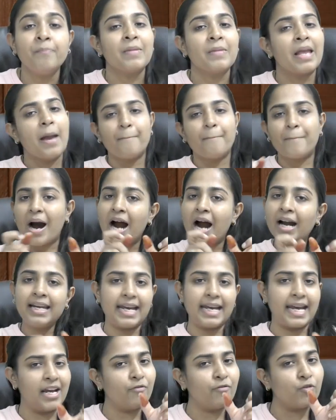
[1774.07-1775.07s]
Part A
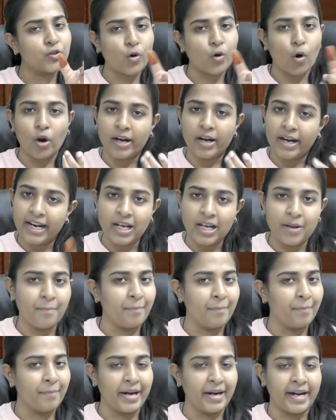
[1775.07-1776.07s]
was already
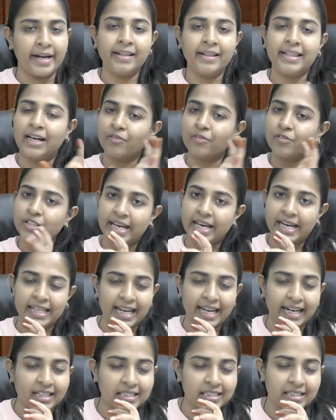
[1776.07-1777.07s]
made, that
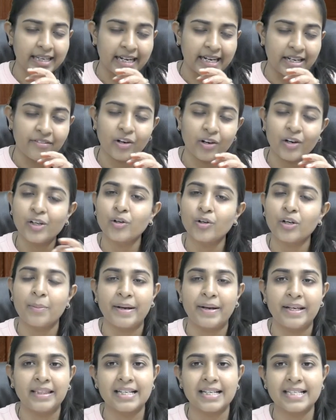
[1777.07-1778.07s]
is anyway going to remain
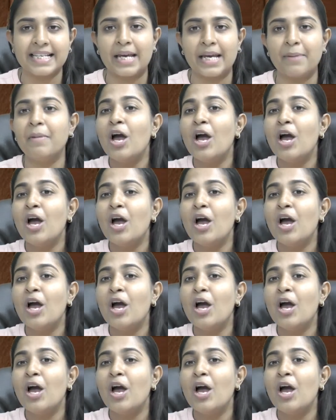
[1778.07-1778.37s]
the same.